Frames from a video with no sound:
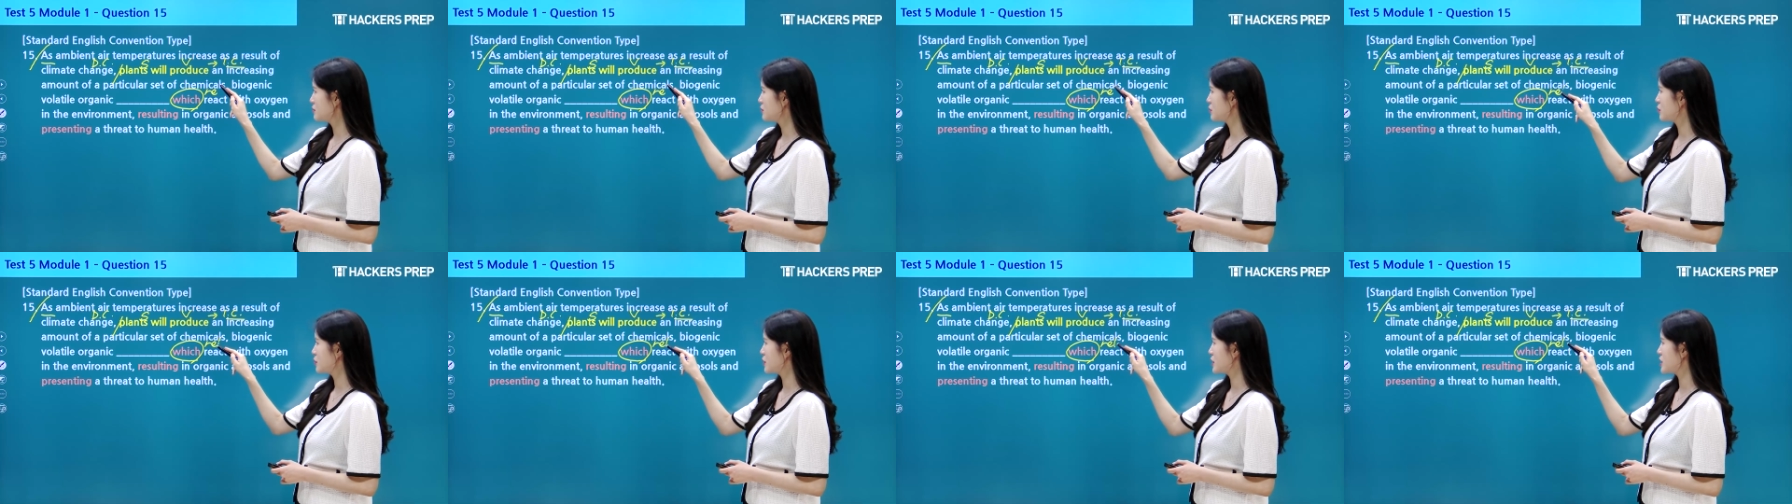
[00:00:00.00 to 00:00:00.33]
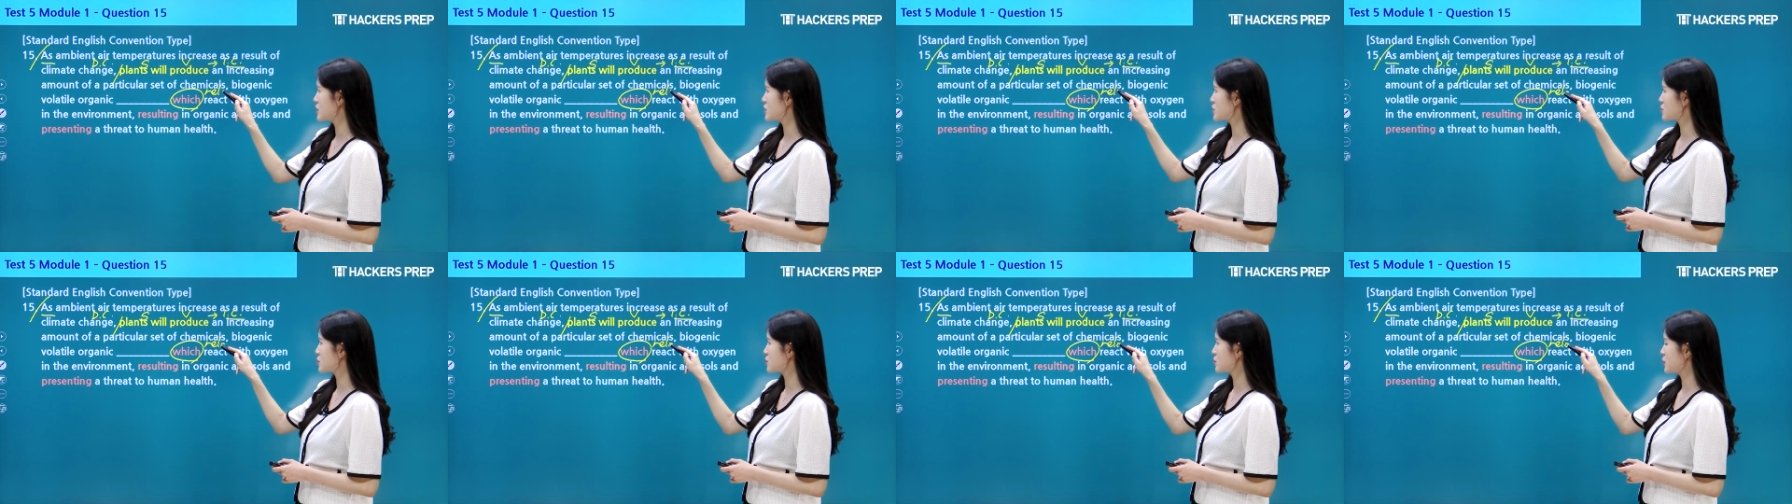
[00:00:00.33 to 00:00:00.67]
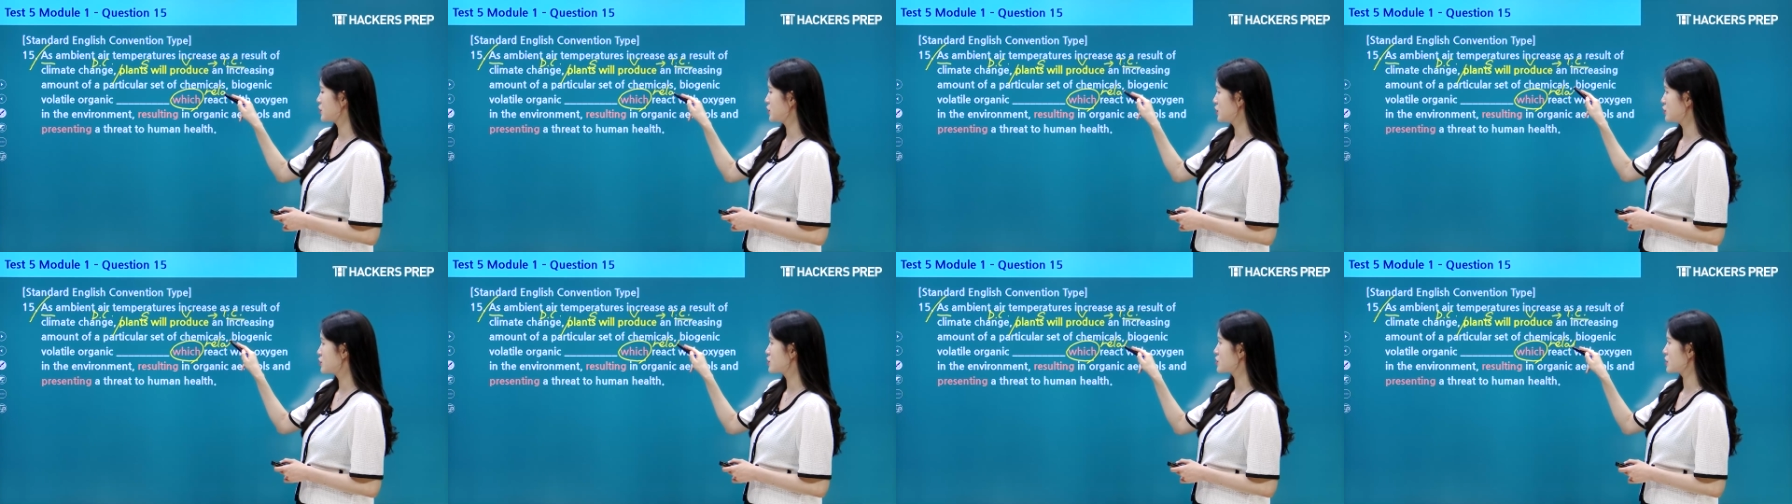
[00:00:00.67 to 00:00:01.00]
which
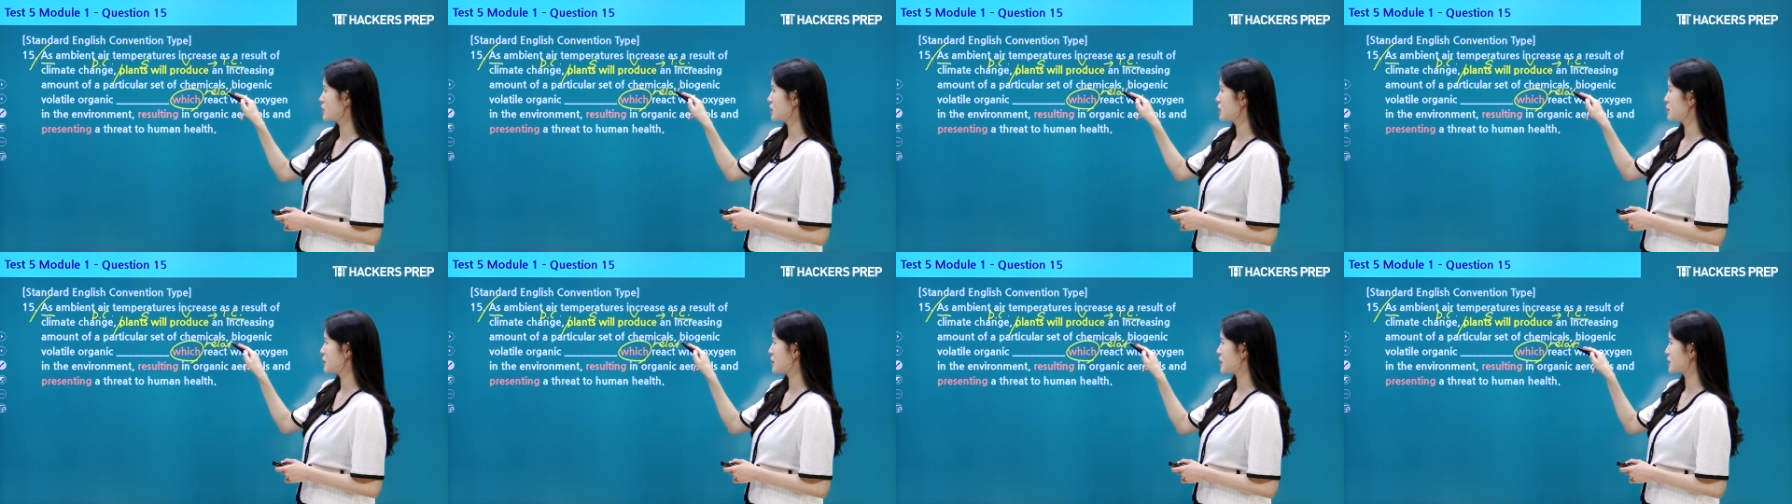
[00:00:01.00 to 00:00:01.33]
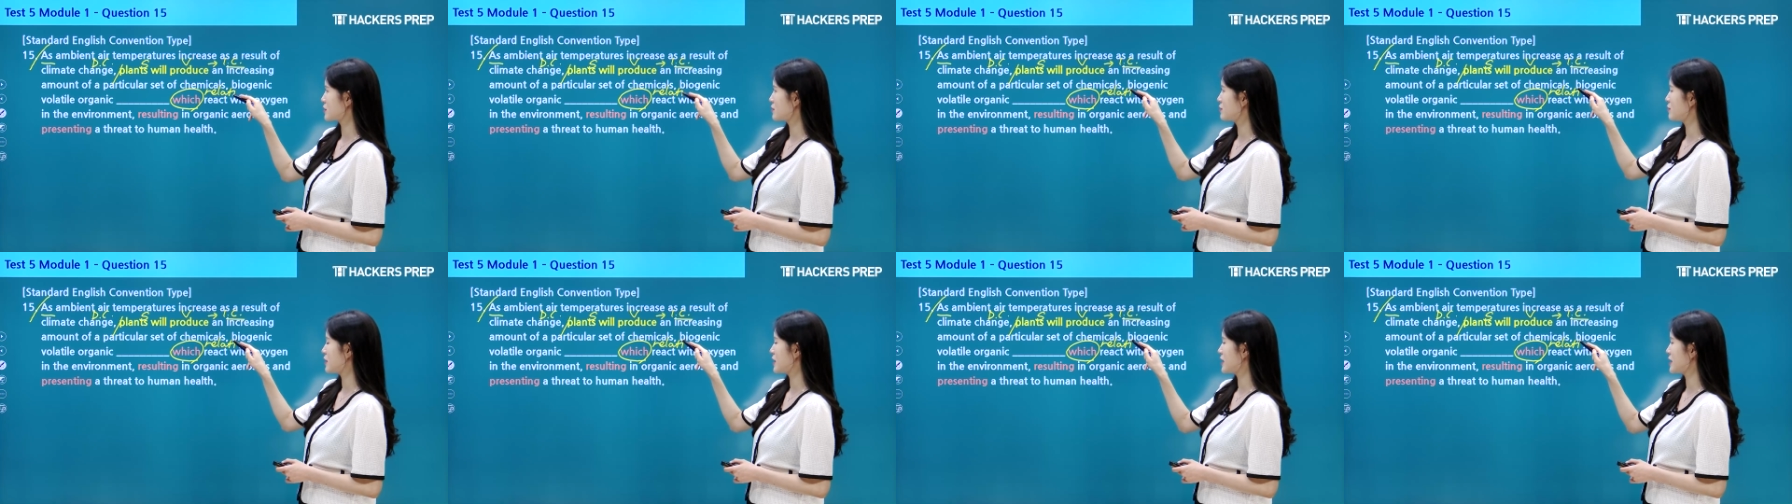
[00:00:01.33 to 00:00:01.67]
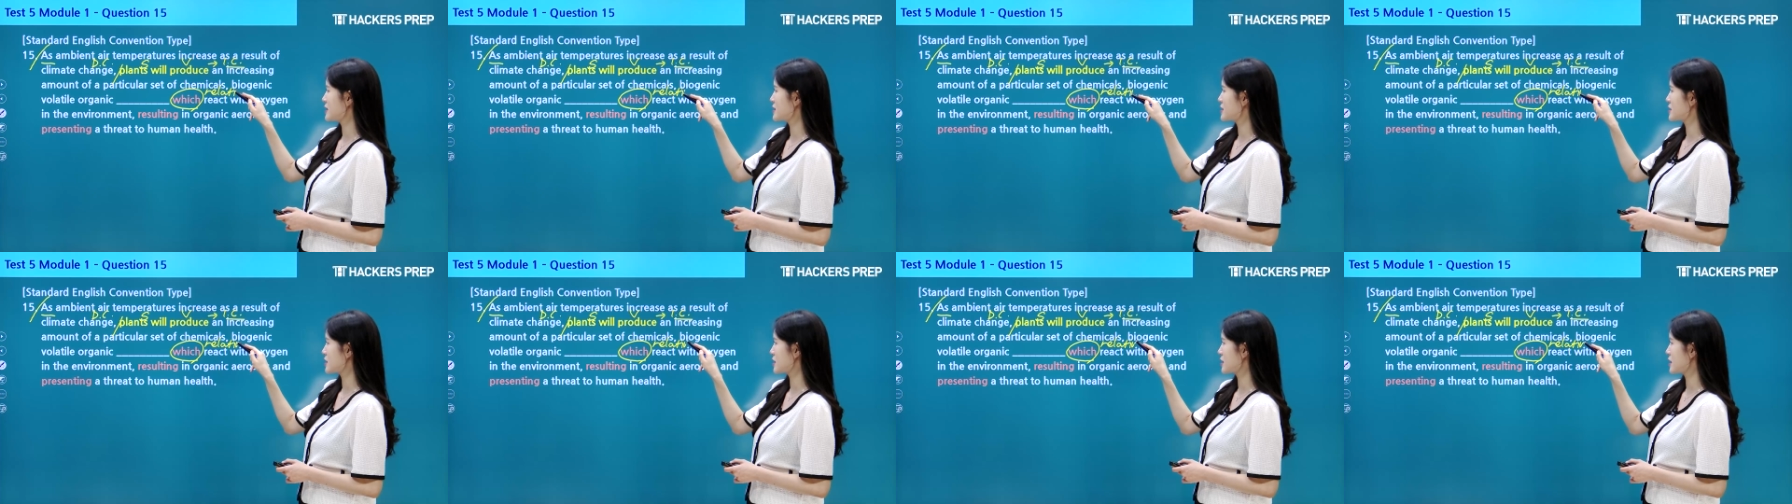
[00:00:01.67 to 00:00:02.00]
usually
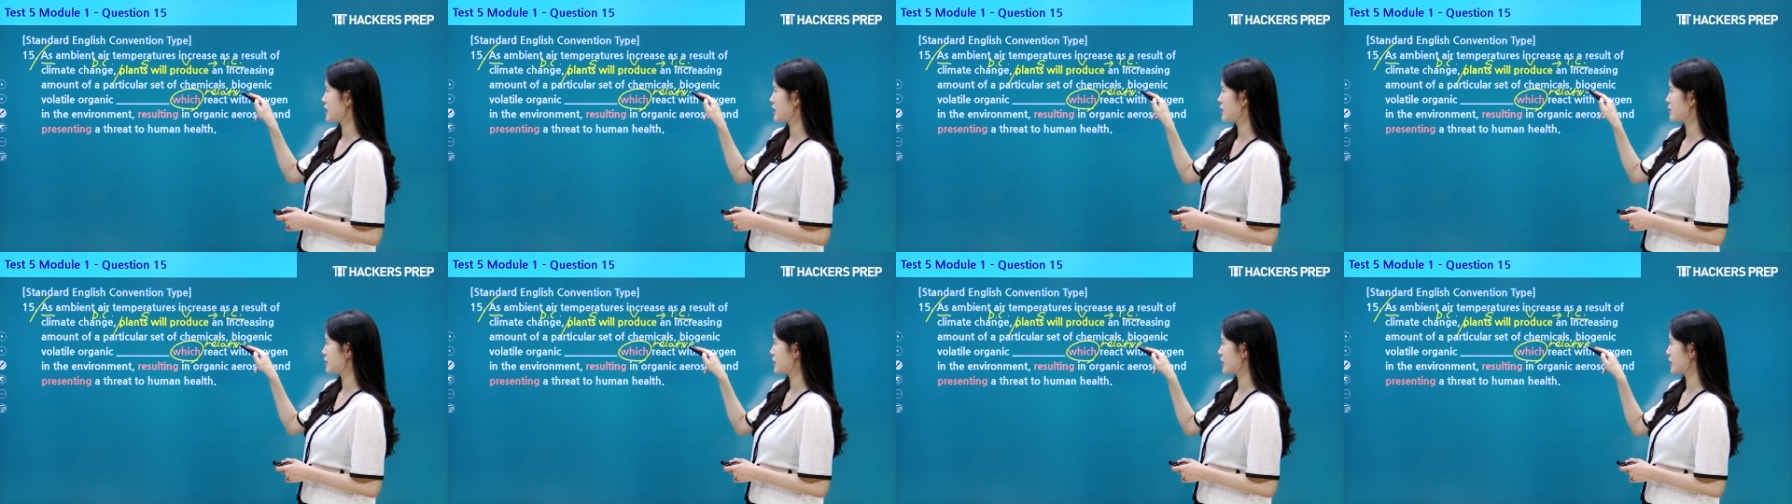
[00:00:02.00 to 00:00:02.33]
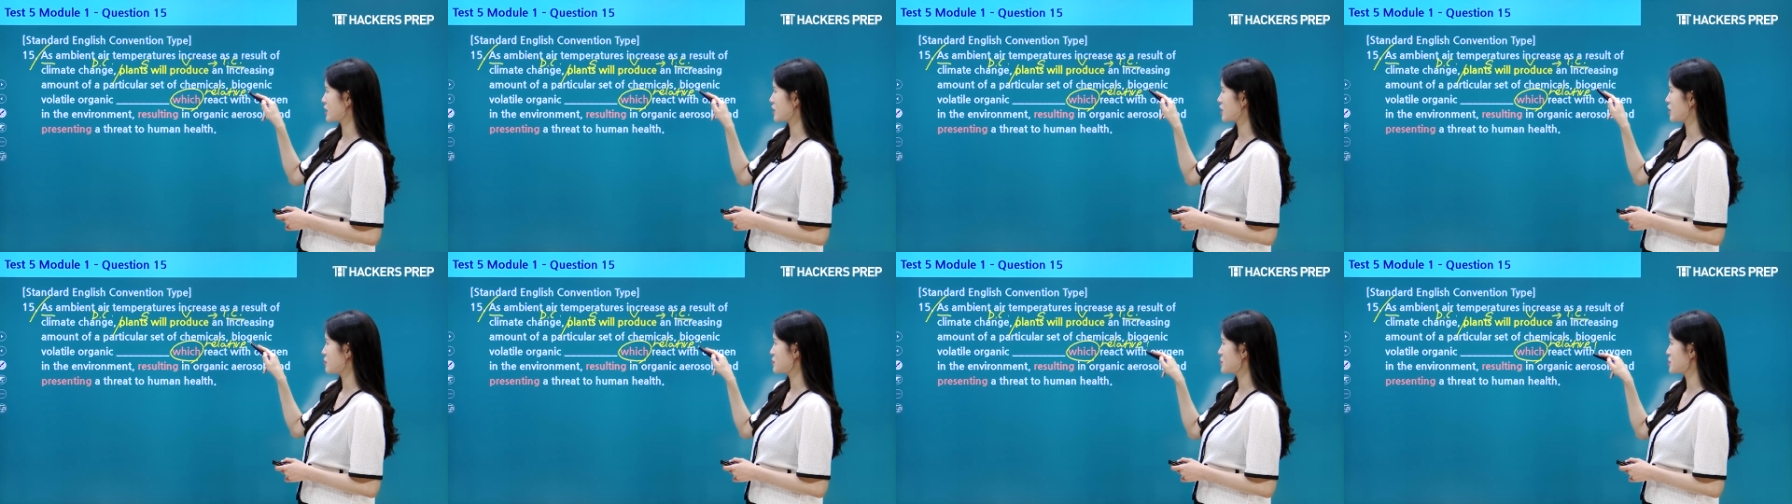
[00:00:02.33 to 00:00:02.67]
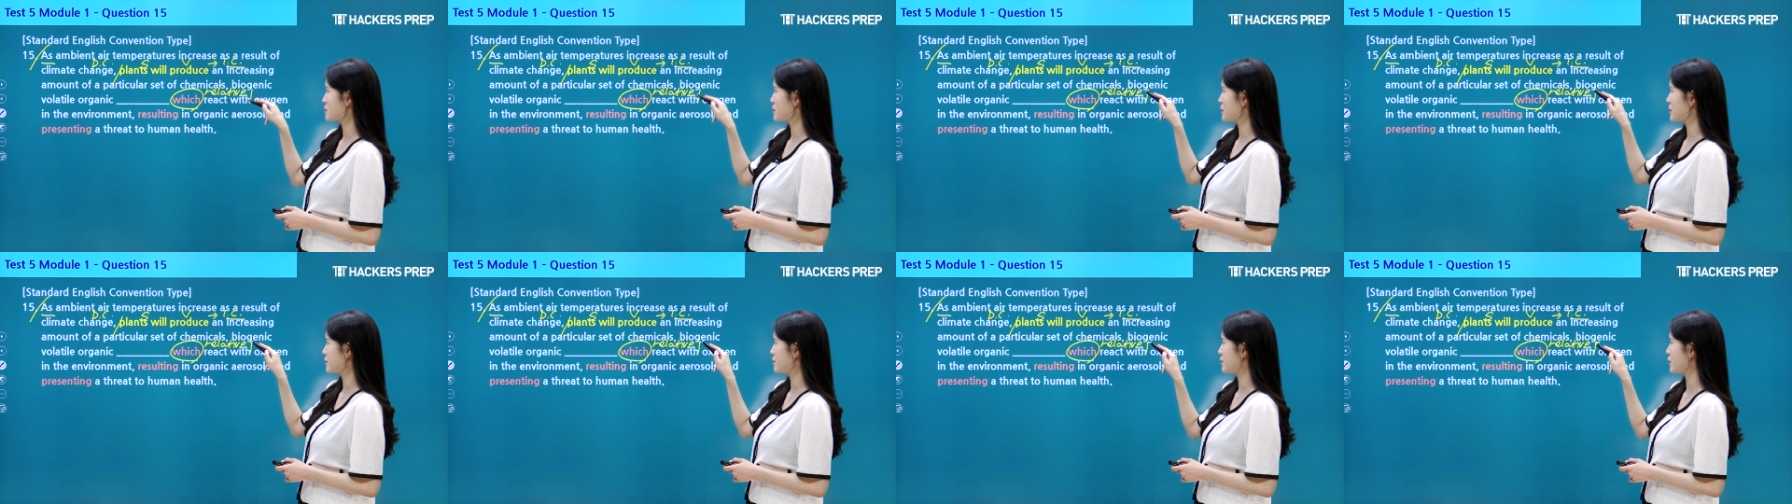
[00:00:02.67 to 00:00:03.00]
modifies the noun that comes
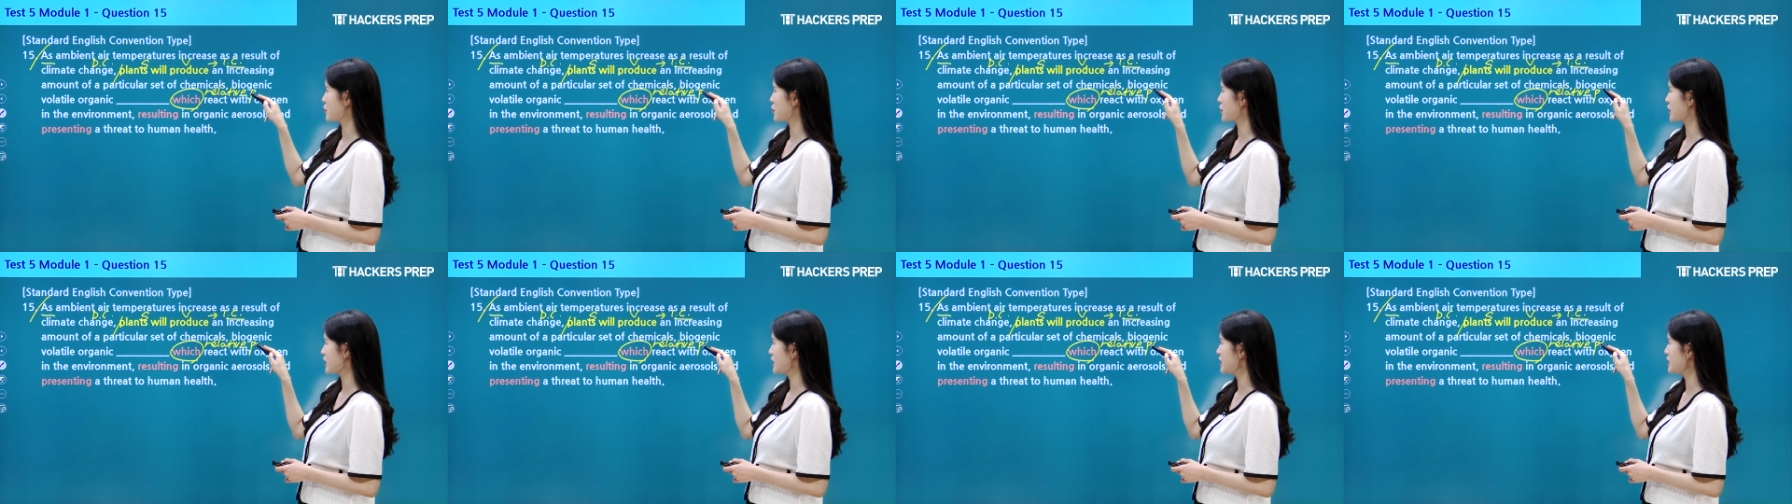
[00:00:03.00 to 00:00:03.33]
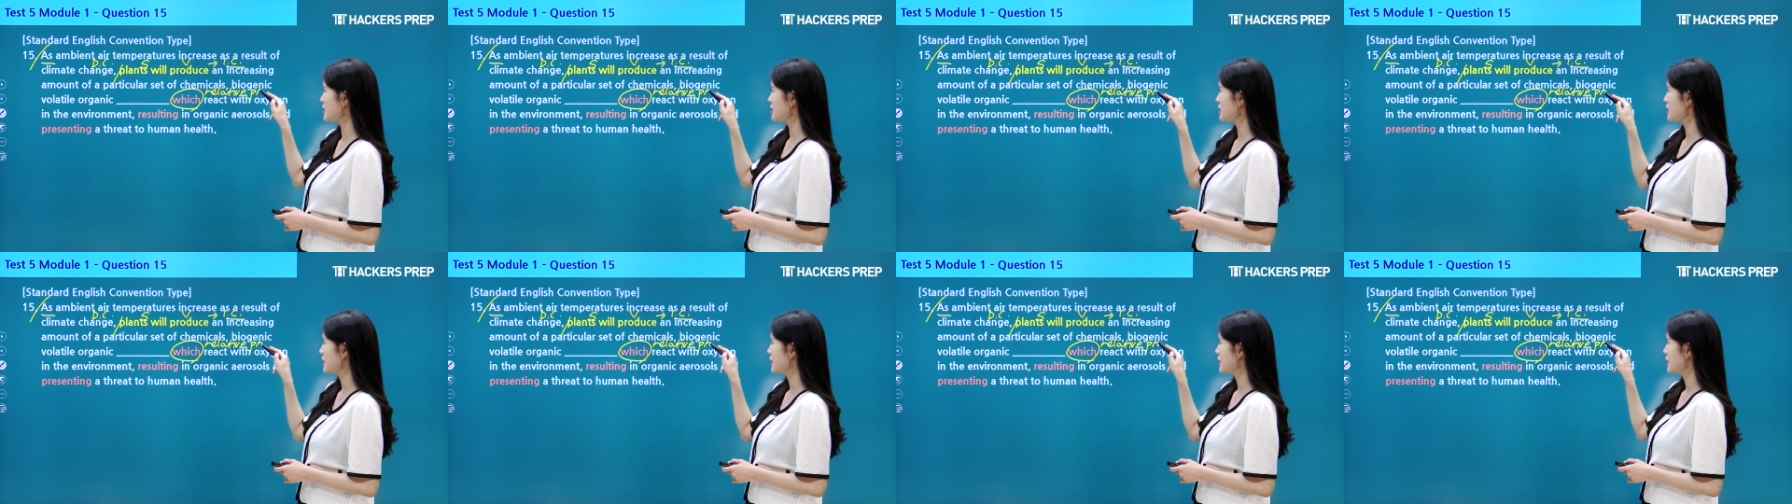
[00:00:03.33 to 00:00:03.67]
before it.